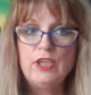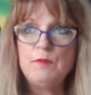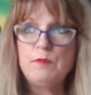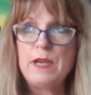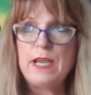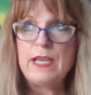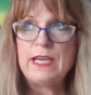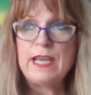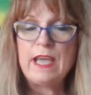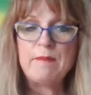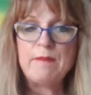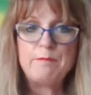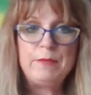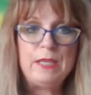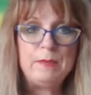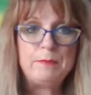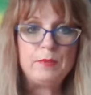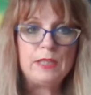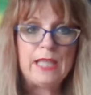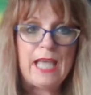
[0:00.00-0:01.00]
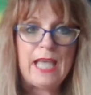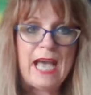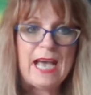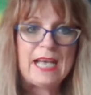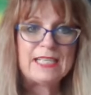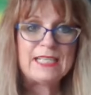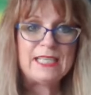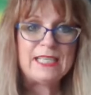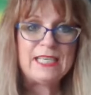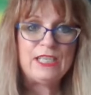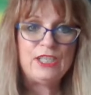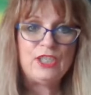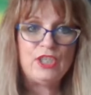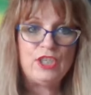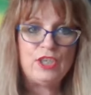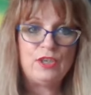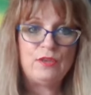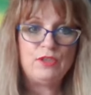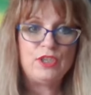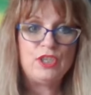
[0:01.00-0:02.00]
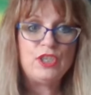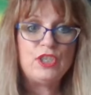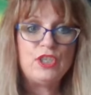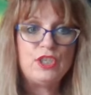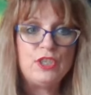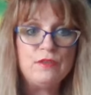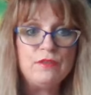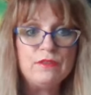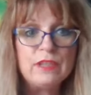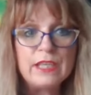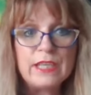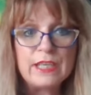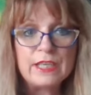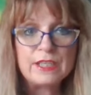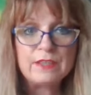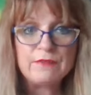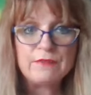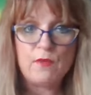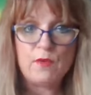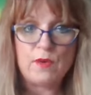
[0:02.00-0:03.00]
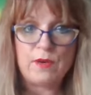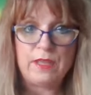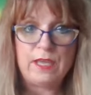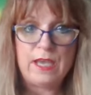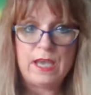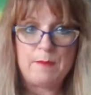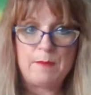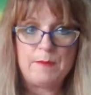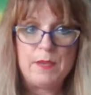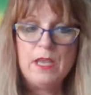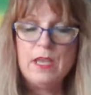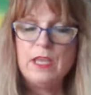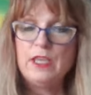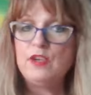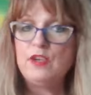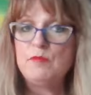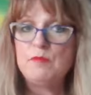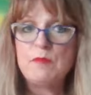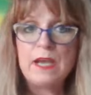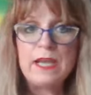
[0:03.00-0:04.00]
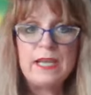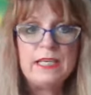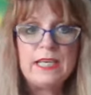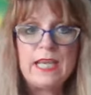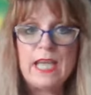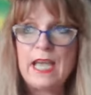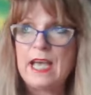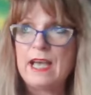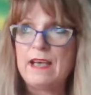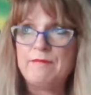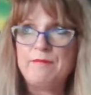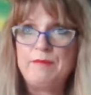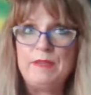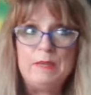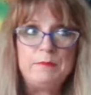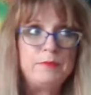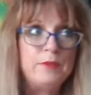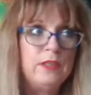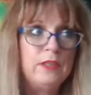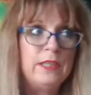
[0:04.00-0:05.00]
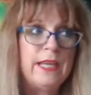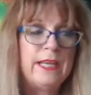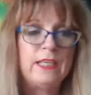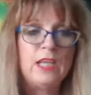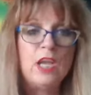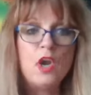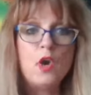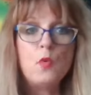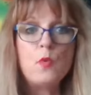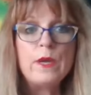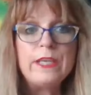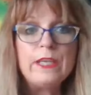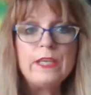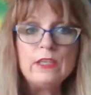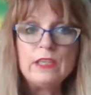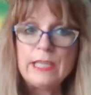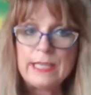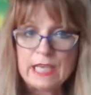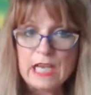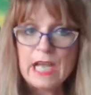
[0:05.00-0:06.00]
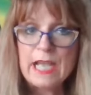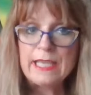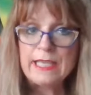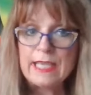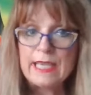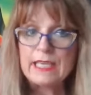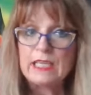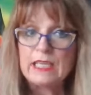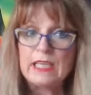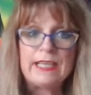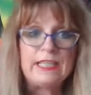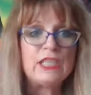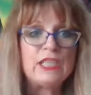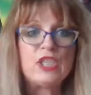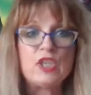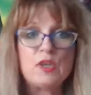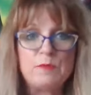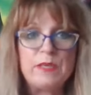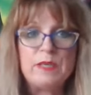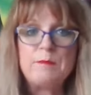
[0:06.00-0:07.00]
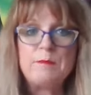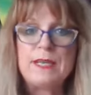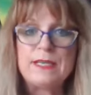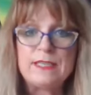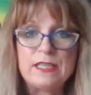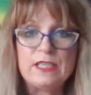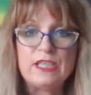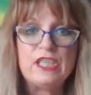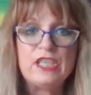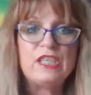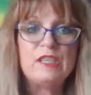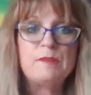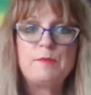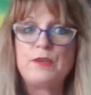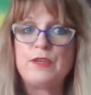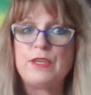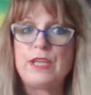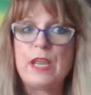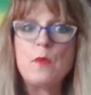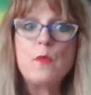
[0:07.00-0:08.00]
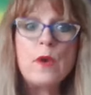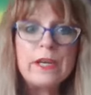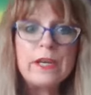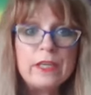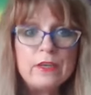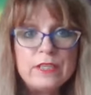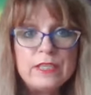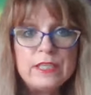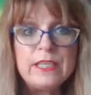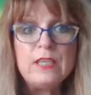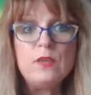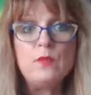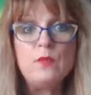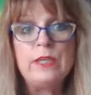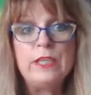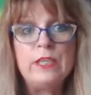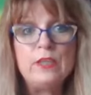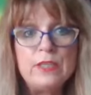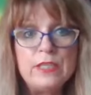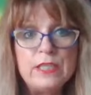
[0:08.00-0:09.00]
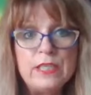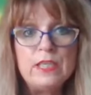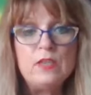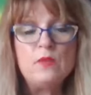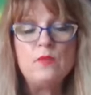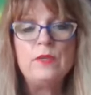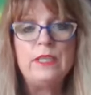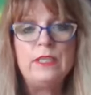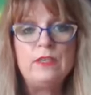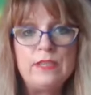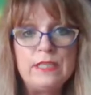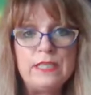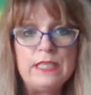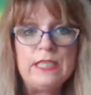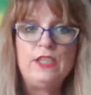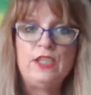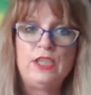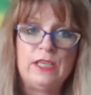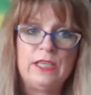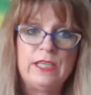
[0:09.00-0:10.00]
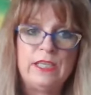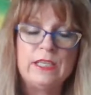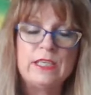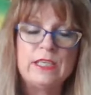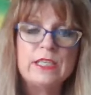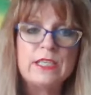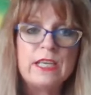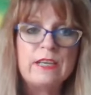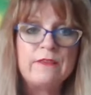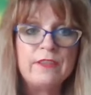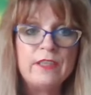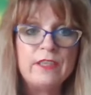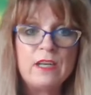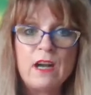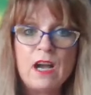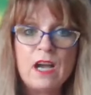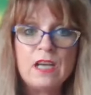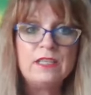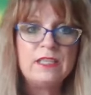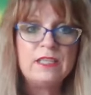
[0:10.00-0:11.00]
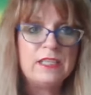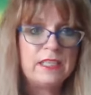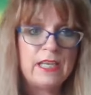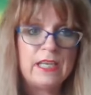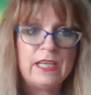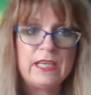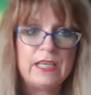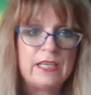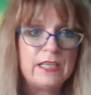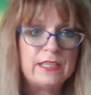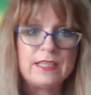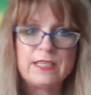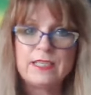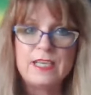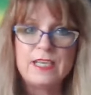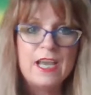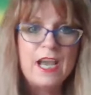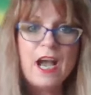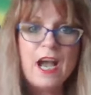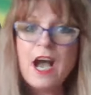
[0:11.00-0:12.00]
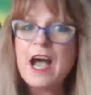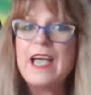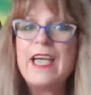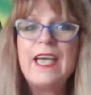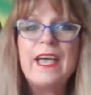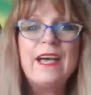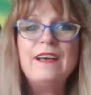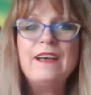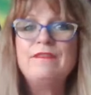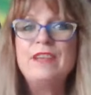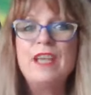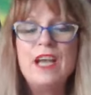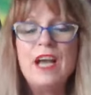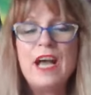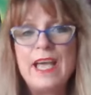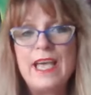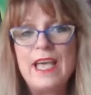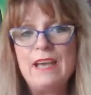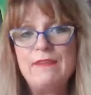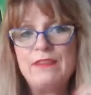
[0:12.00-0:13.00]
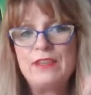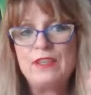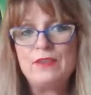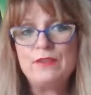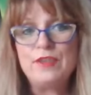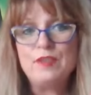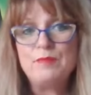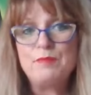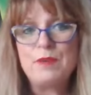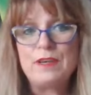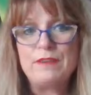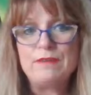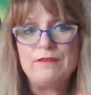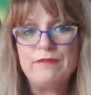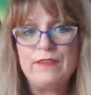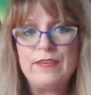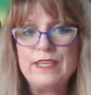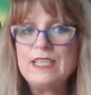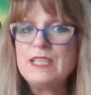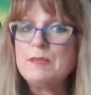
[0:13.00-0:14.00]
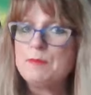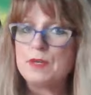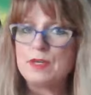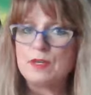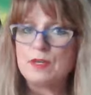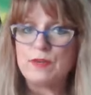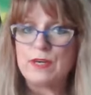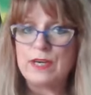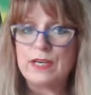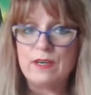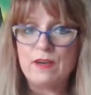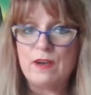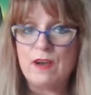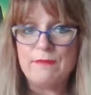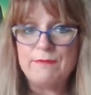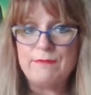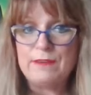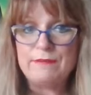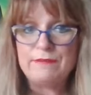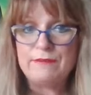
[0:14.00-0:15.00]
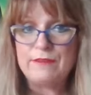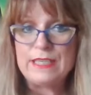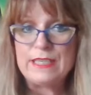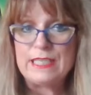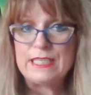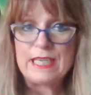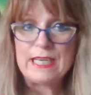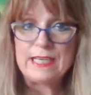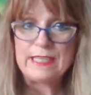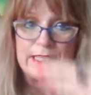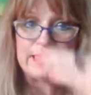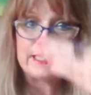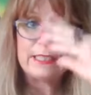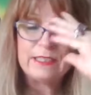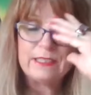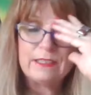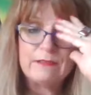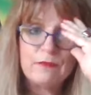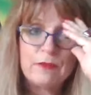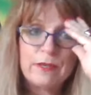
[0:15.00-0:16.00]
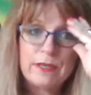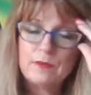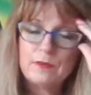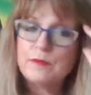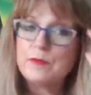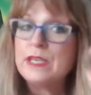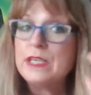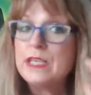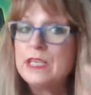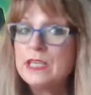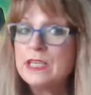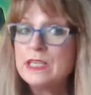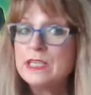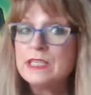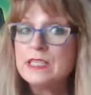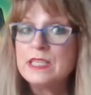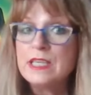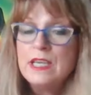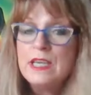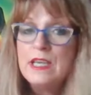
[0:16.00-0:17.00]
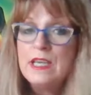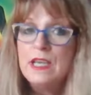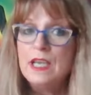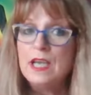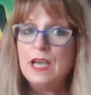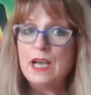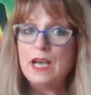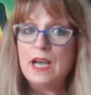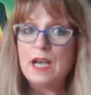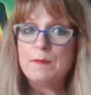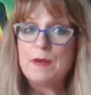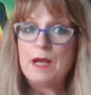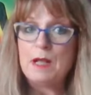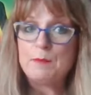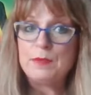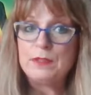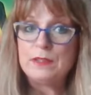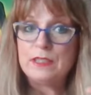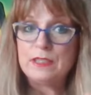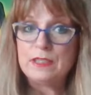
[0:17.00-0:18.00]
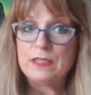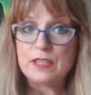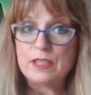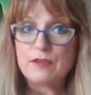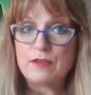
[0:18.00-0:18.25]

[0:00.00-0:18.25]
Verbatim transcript: You might have people asking you to do things for them. You might have people like, what do you like? I get like so many messages per day. What do you see? What do you see? What do you see, Jeni? And it's like, for God's sakes, I have I have a group on Facebook where I offer free psychic clairvoyant readings. Um, I'll put the